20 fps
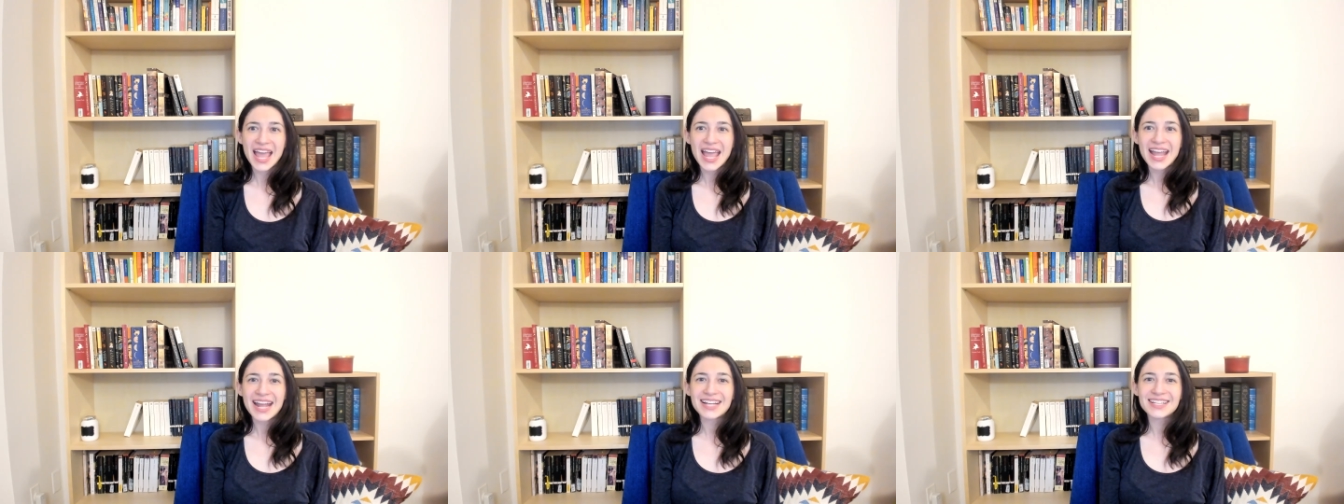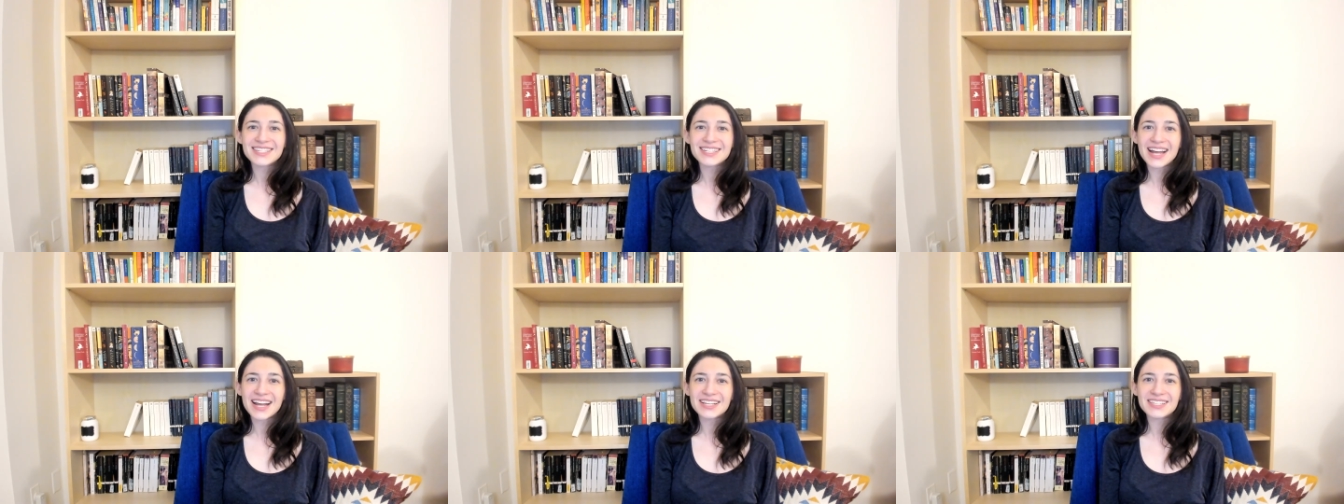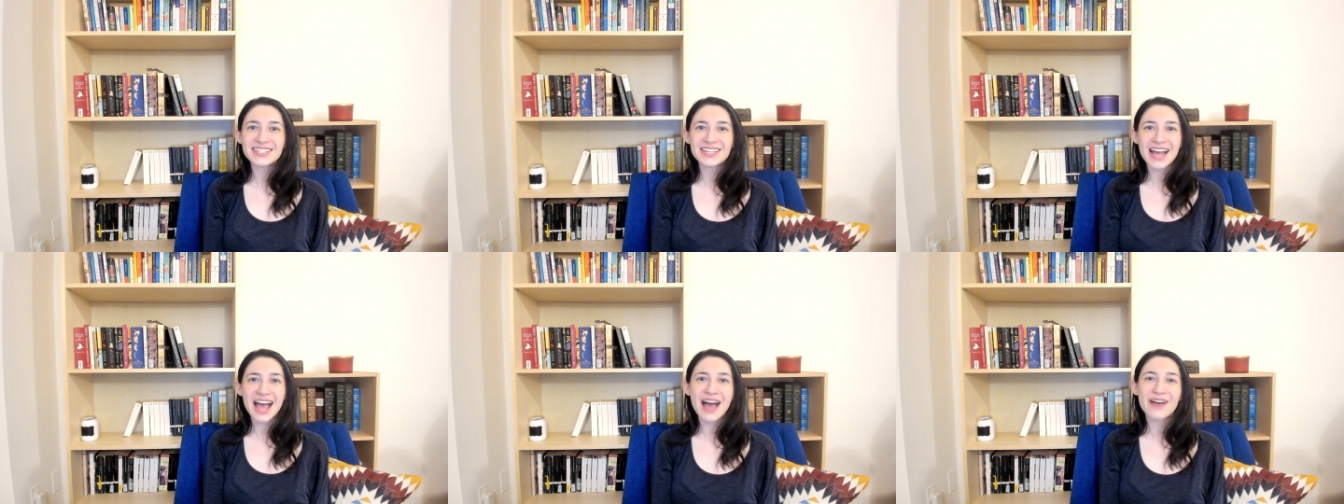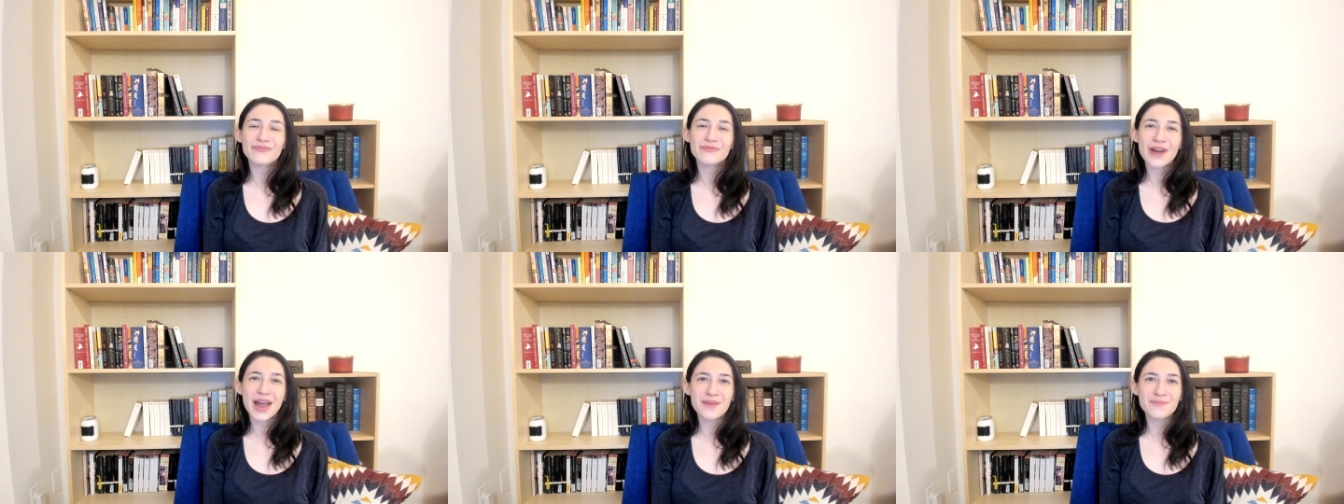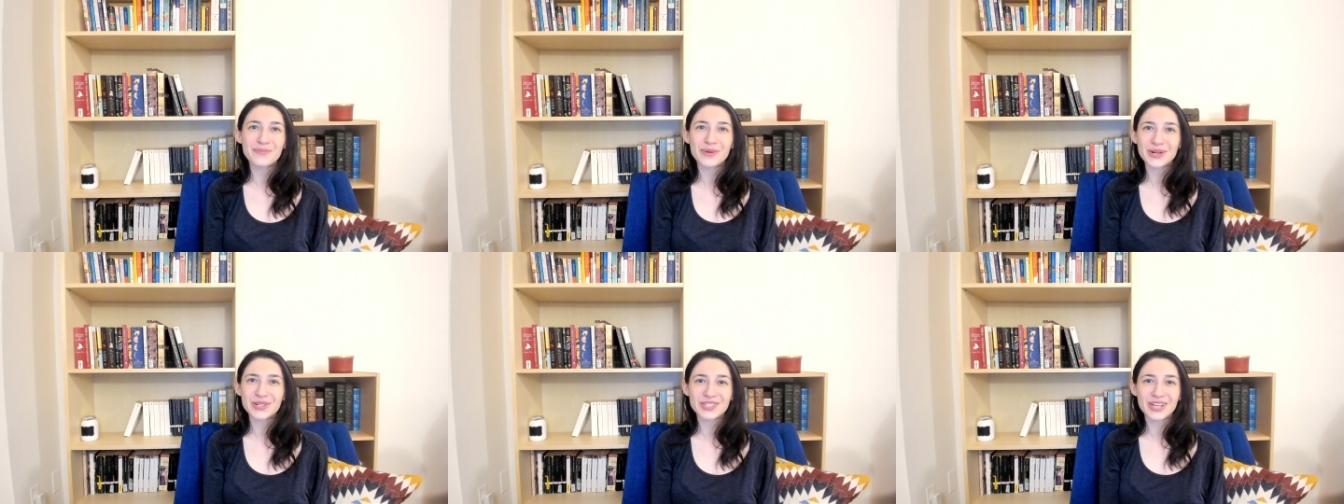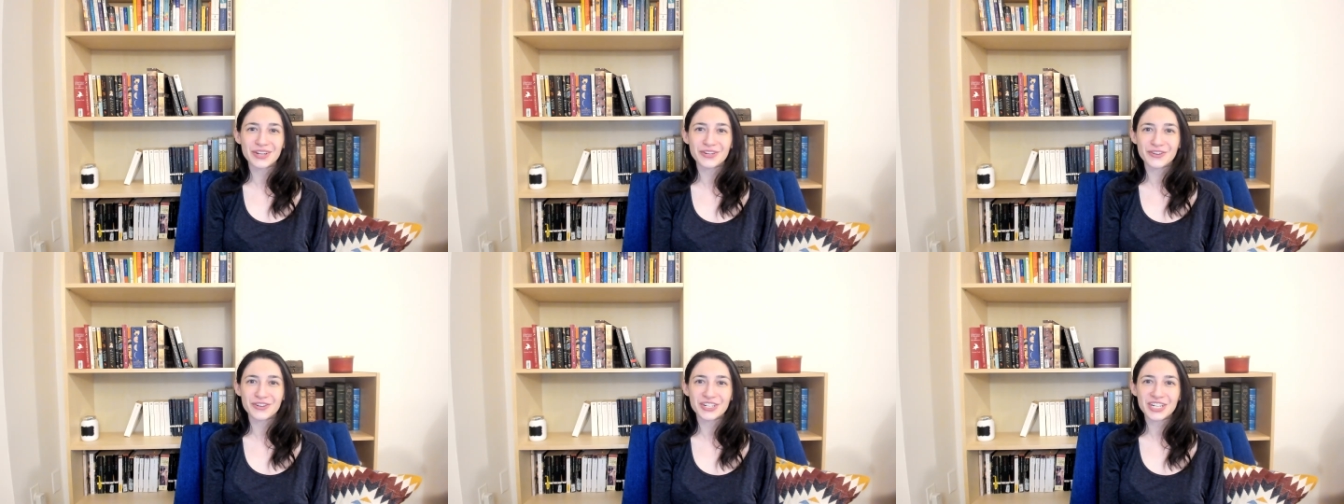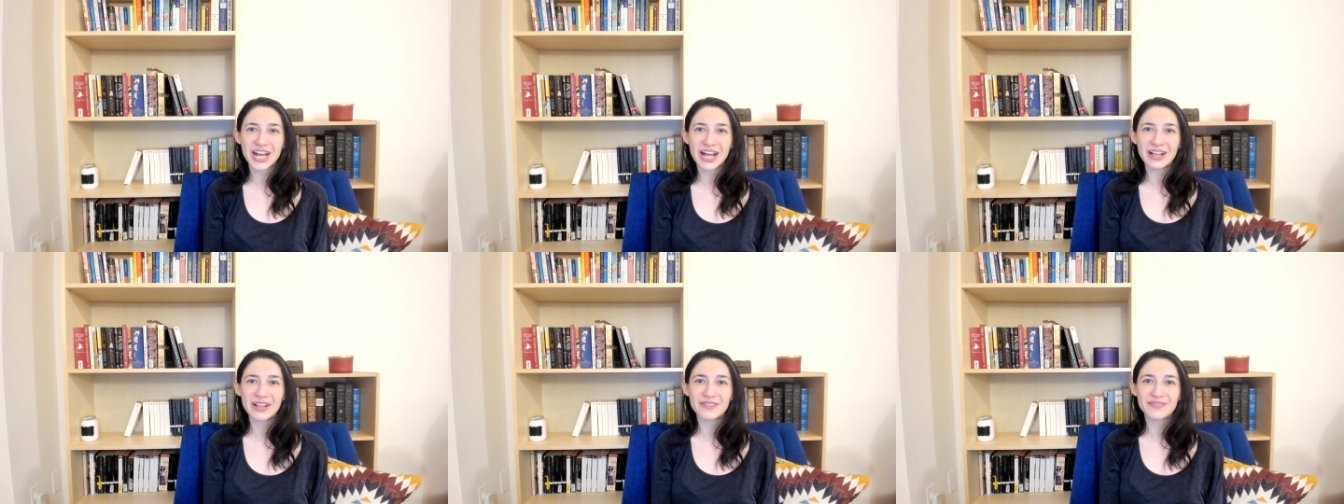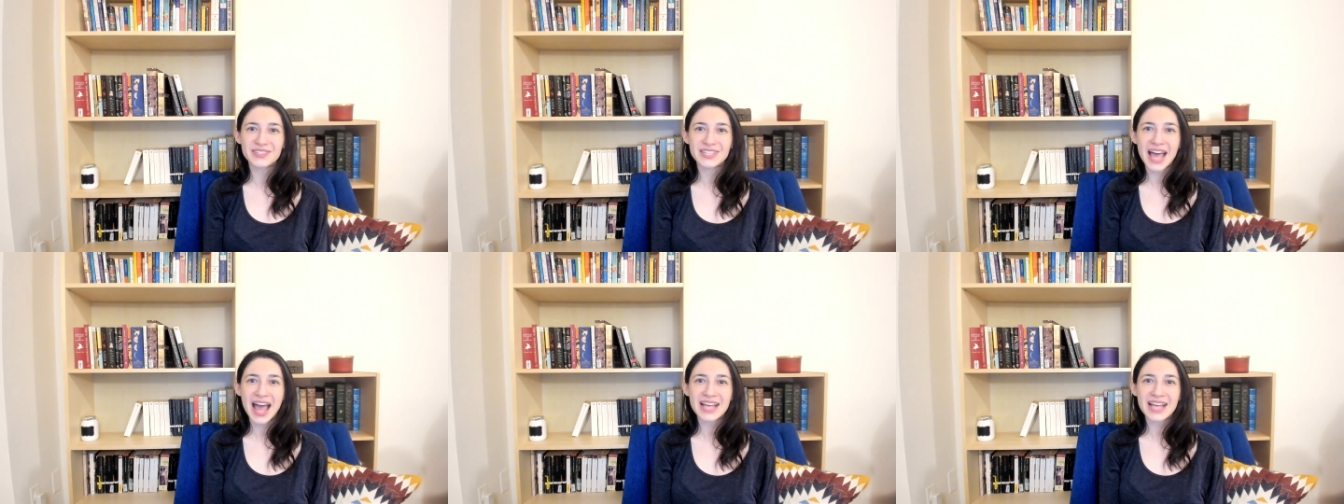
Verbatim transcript: It's nice to have read books on your shelves